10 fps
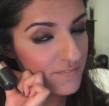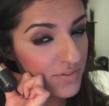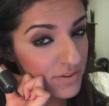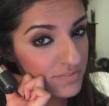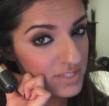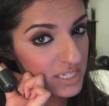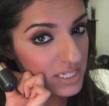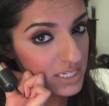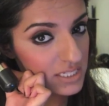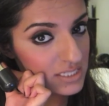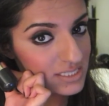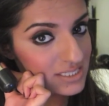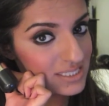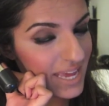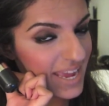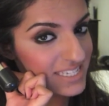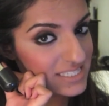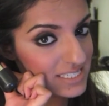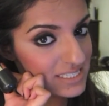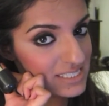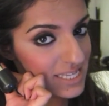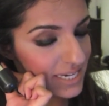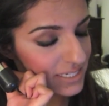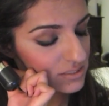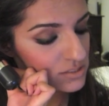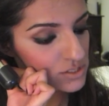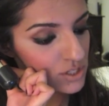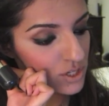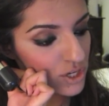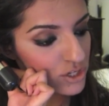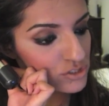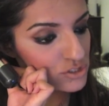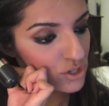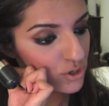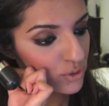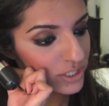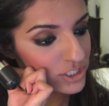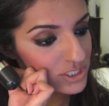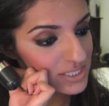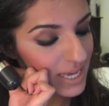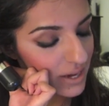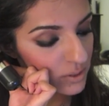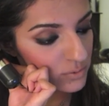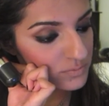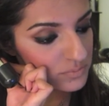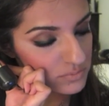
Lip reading: 15, 18 seconds. So I just count